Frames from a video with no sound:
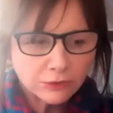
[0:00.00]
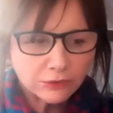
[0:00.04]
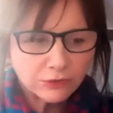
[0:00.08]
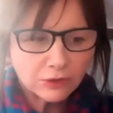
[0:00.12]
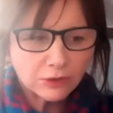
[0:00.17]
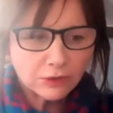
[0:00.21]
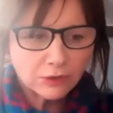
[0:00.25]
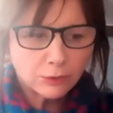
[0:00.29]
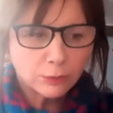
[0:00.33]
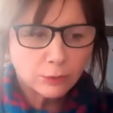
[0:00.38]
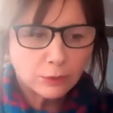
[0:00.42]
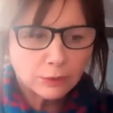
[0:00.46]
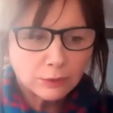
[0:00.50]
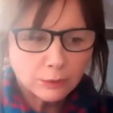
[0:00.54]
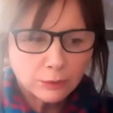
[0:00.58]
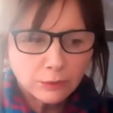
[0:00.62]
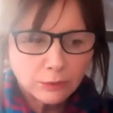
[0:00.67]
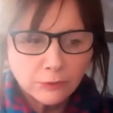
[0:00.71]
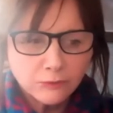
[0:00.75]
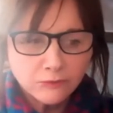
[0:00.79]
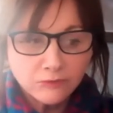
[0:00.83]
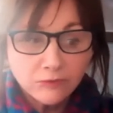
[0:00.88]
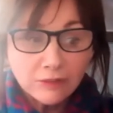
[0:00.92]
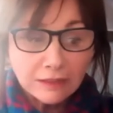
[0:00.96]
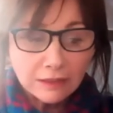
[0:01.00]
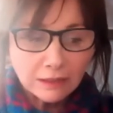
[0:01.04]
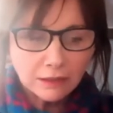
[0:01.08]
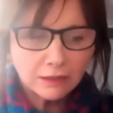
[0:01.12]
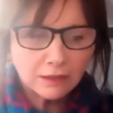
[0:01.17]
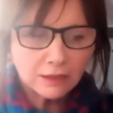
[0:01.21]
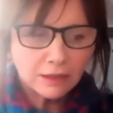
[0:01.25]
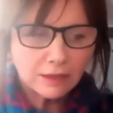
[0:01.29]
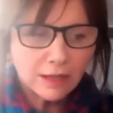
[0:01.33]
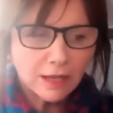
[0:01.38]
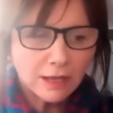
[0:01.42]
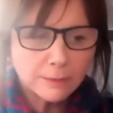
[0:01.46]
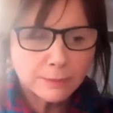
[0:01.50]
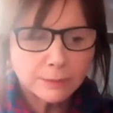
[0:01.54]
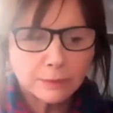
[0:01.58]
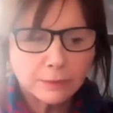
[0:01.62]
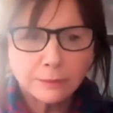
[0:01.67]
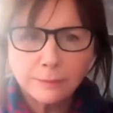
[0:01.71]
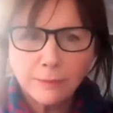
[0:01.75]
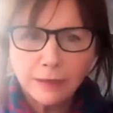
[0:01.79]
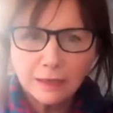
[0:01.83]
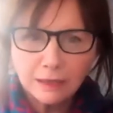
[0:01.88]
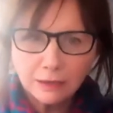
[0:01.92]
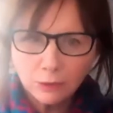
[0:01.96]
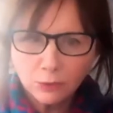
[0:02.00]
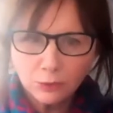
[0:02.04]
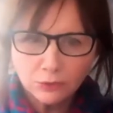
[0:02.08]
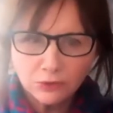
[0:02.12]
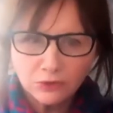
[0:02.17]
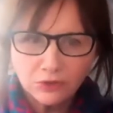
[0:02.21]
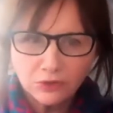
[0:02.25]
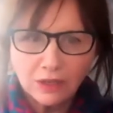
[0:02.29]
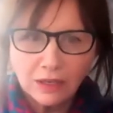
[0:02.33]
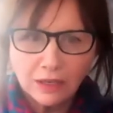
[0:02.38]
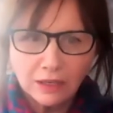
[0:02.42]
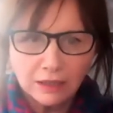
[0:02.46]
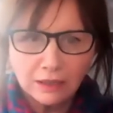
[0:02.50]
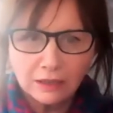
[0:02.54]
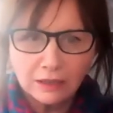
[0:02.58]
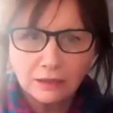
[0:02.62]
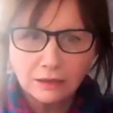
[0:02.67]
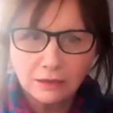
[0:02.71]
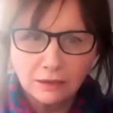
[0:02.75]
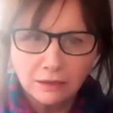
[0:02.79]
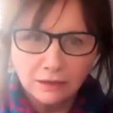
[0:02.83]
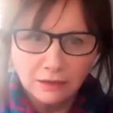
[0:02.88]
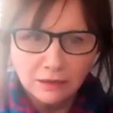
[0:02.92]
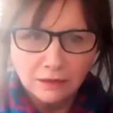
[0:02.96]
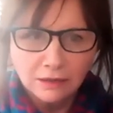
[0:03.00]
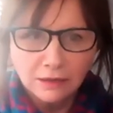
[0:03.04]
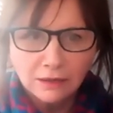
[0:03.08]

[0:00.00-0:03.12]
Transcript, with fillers: So reading the label may contain